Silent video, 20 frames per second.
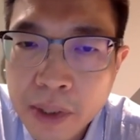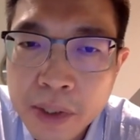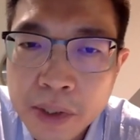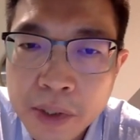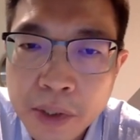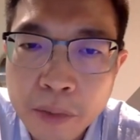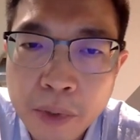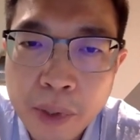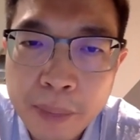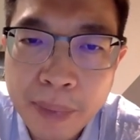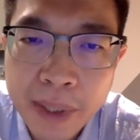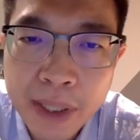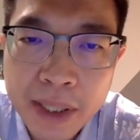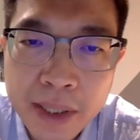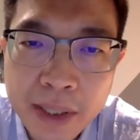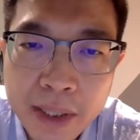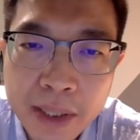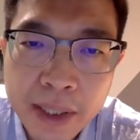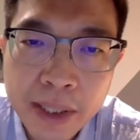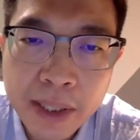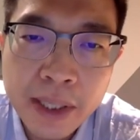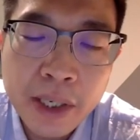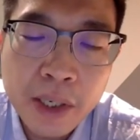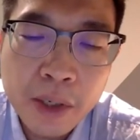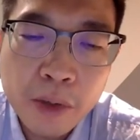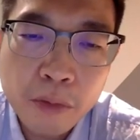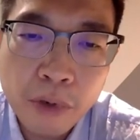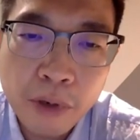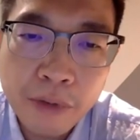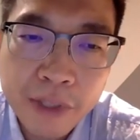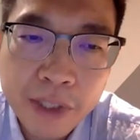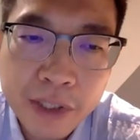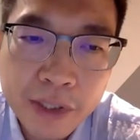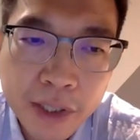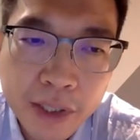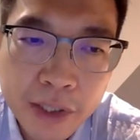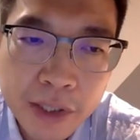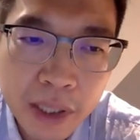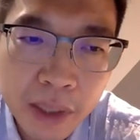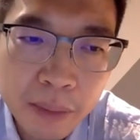So we basically, with
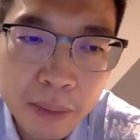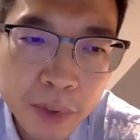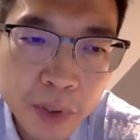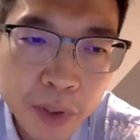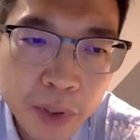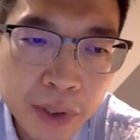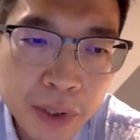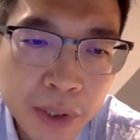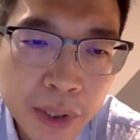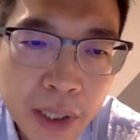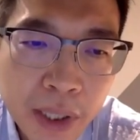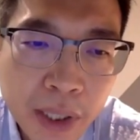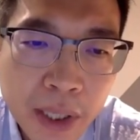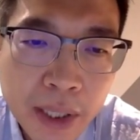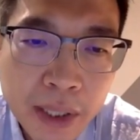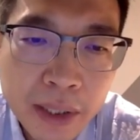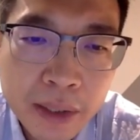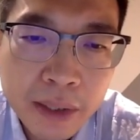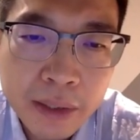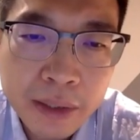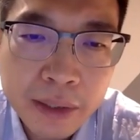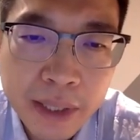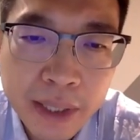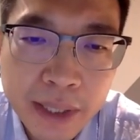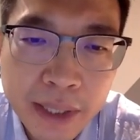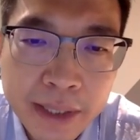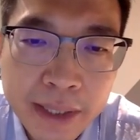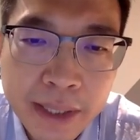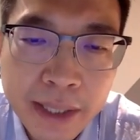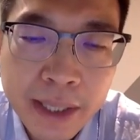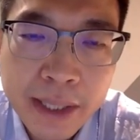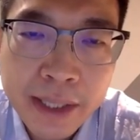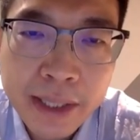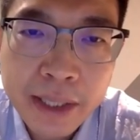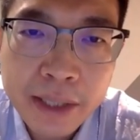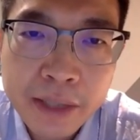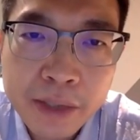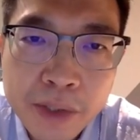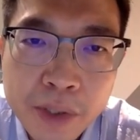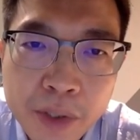this assumption, the data
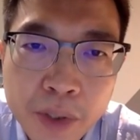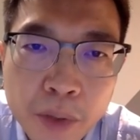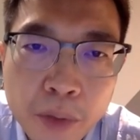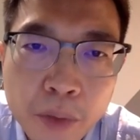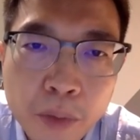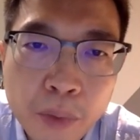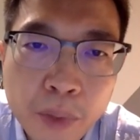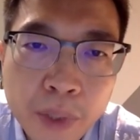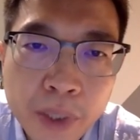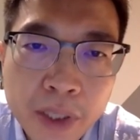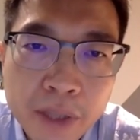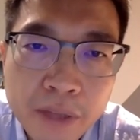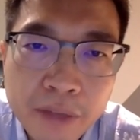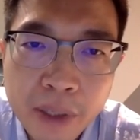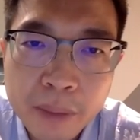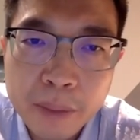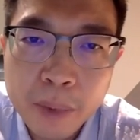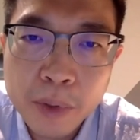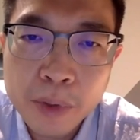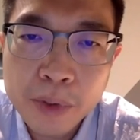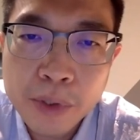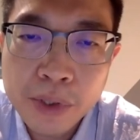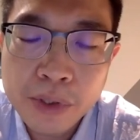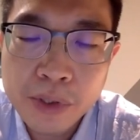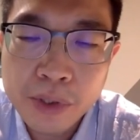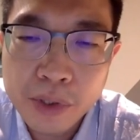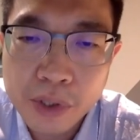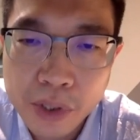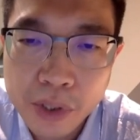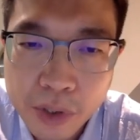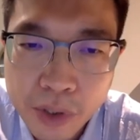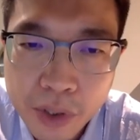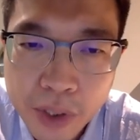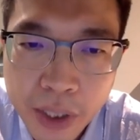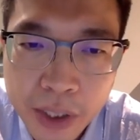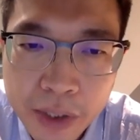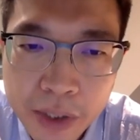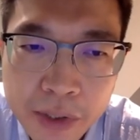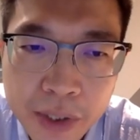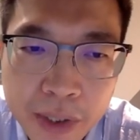can show where the fibrosis is
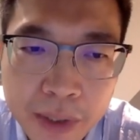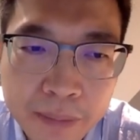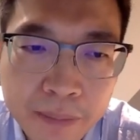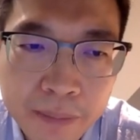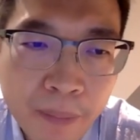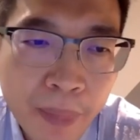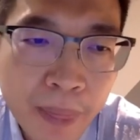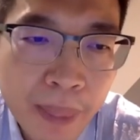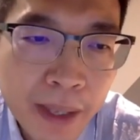changing.